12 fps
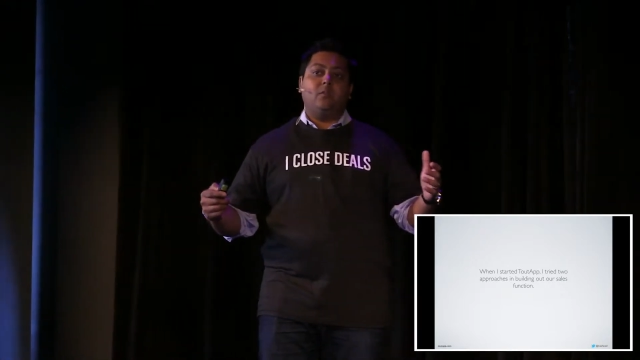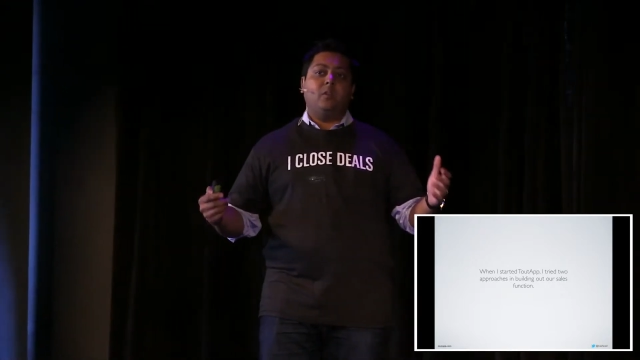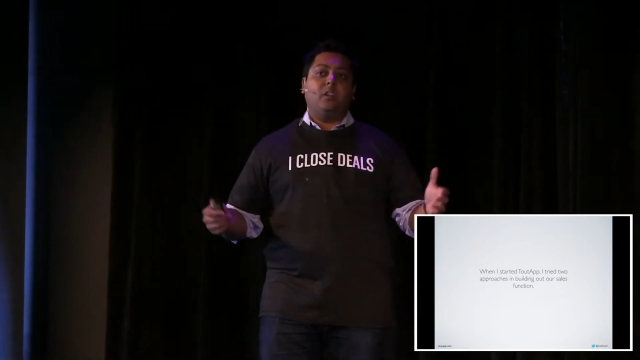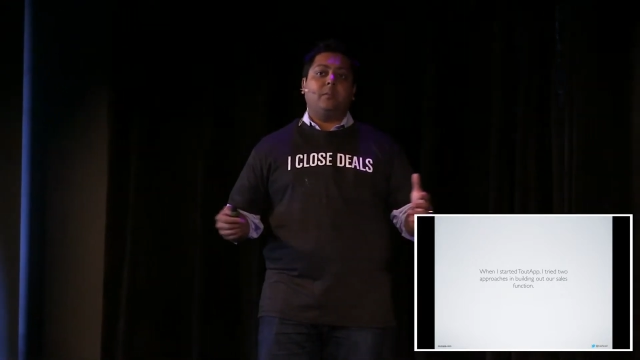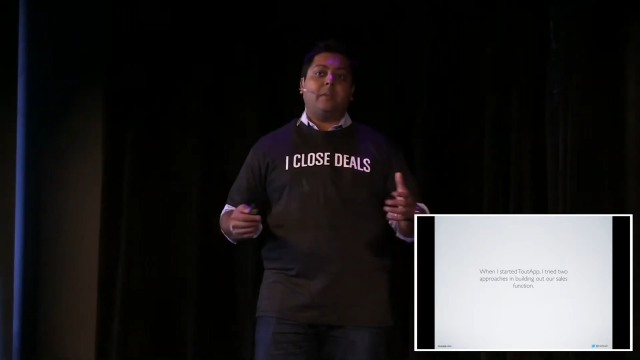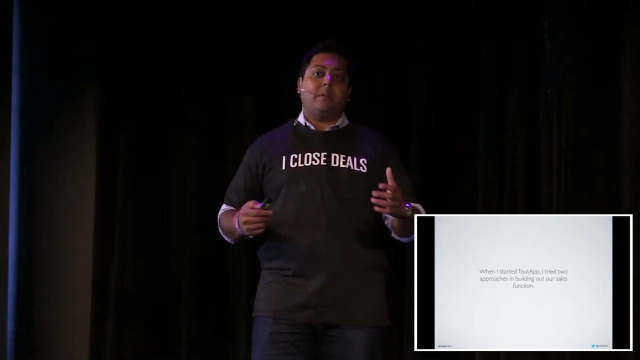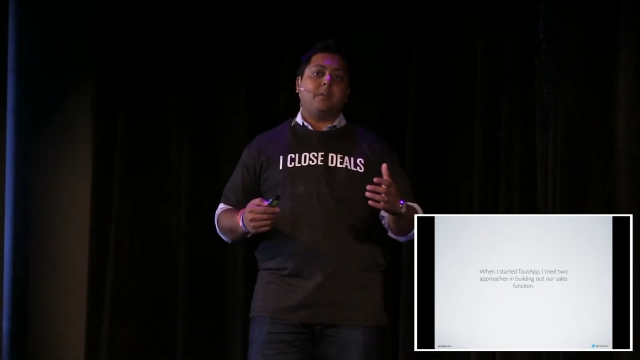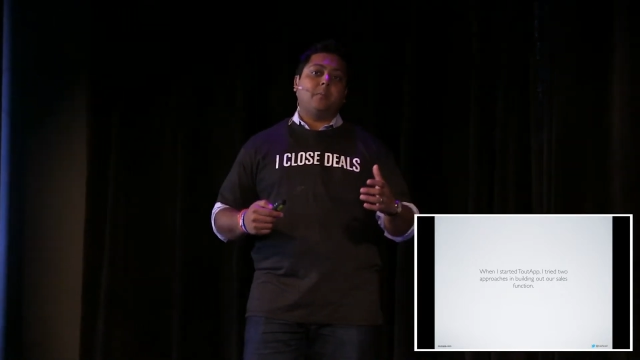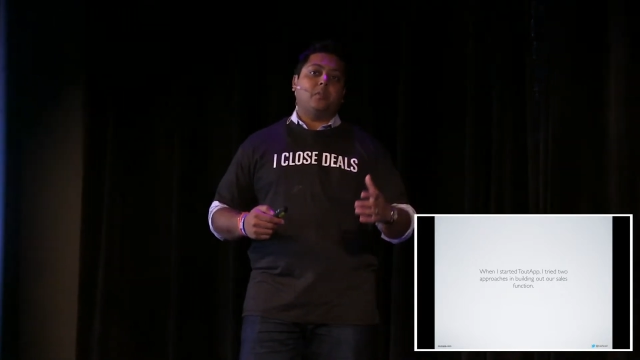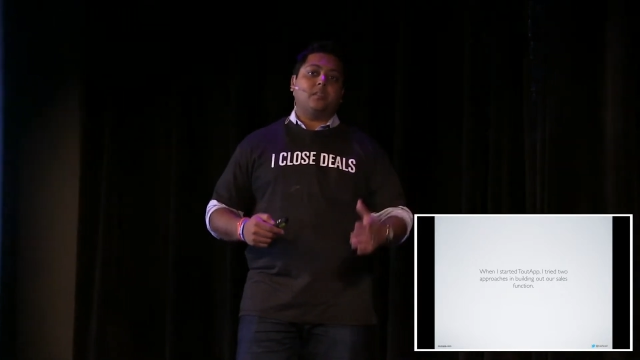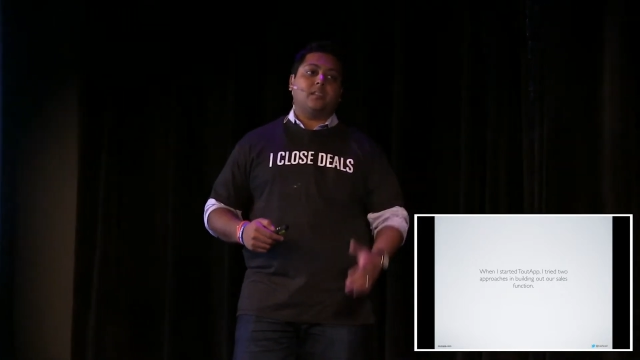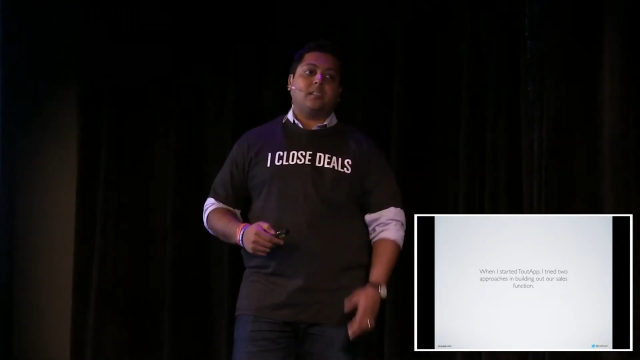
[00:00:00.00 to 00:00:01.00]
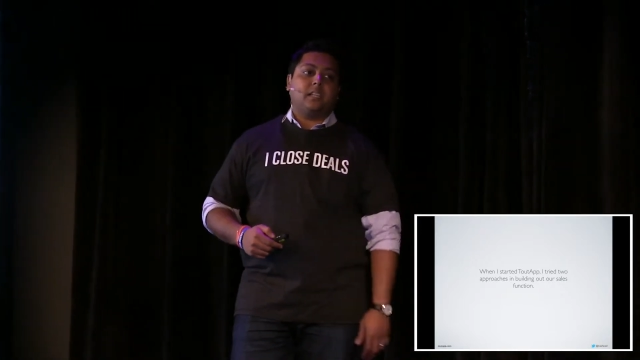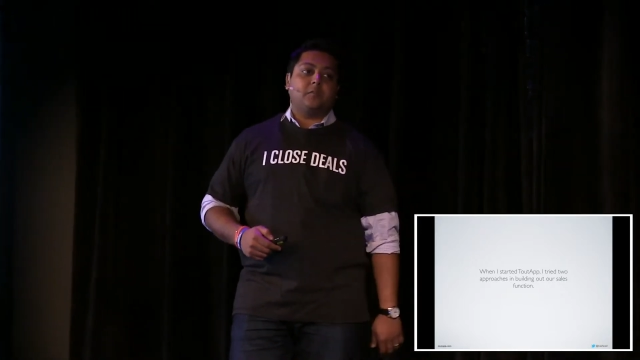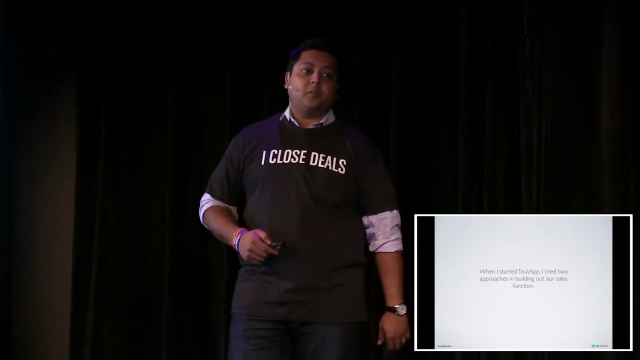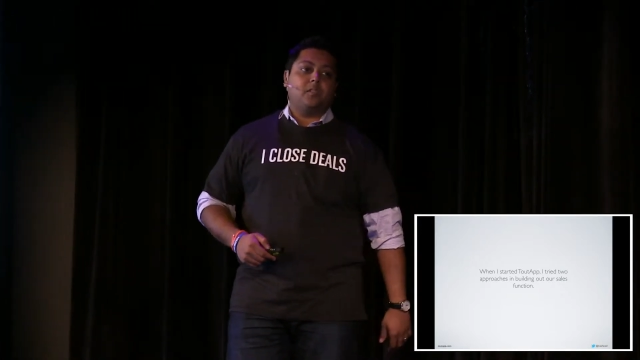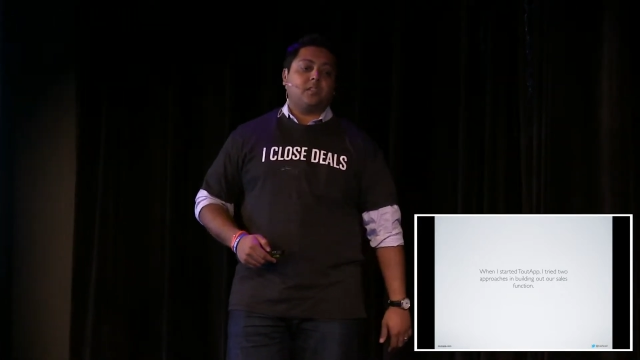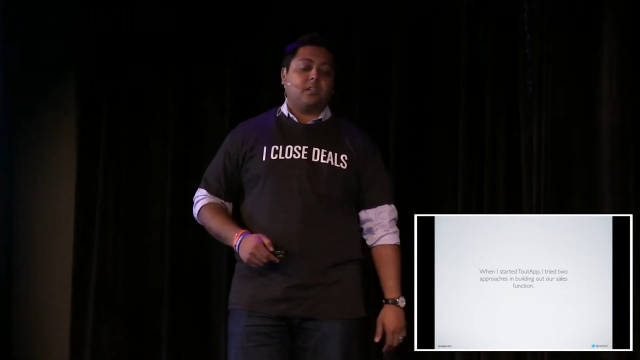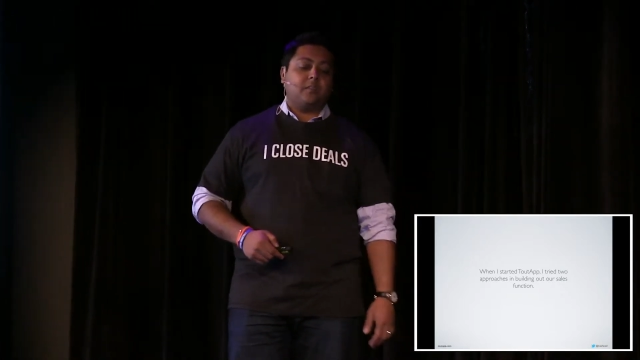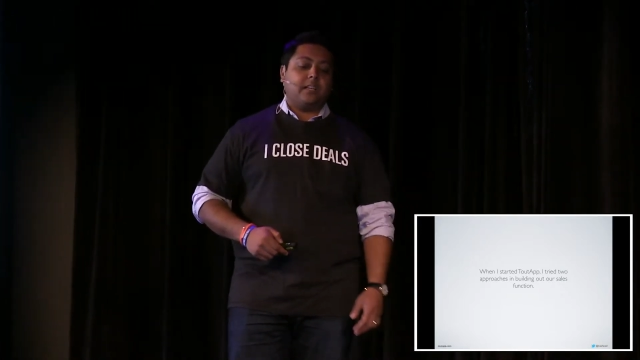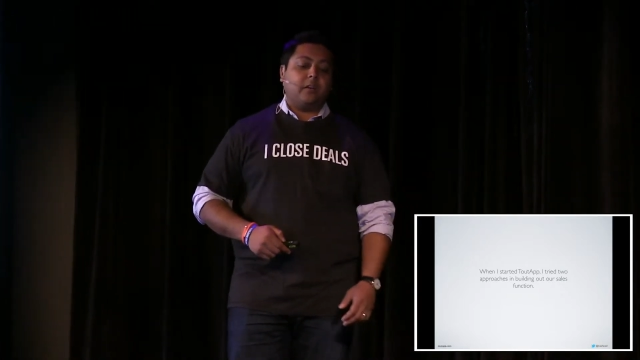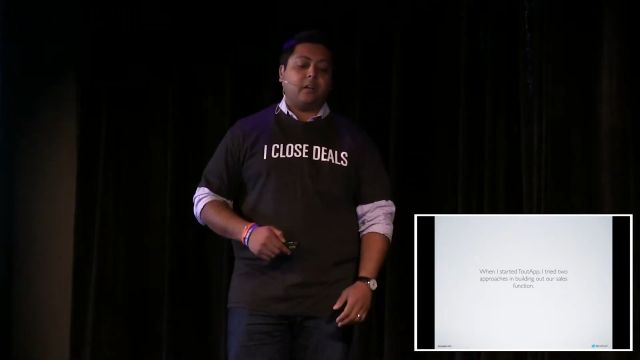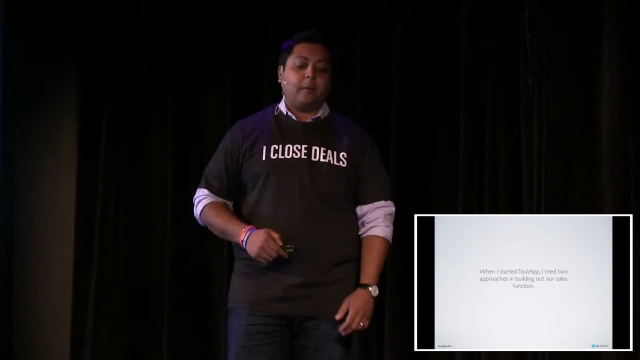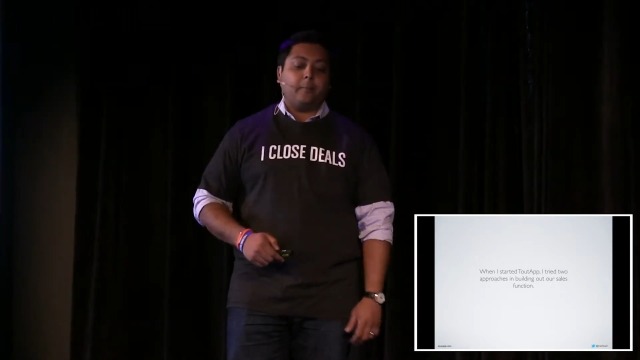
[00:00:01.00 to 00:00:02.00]
and really make people successful inside of
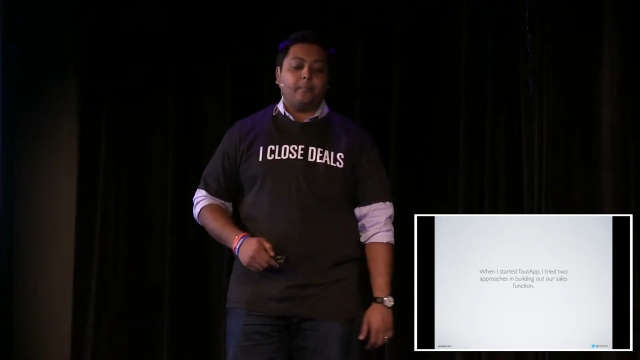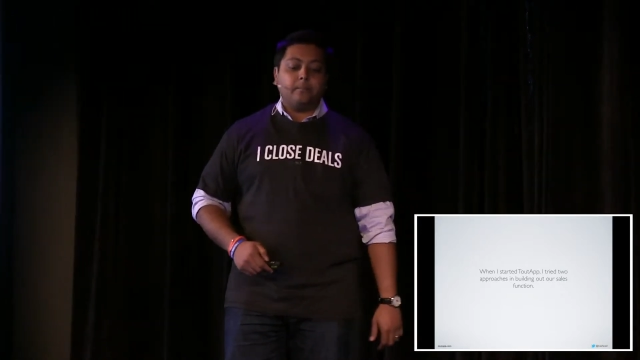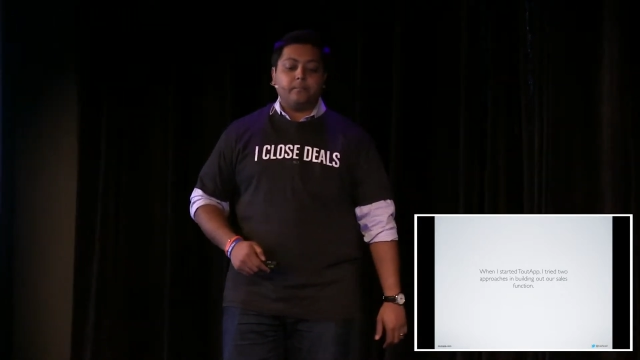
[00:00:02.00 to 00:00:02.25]
ToutApp.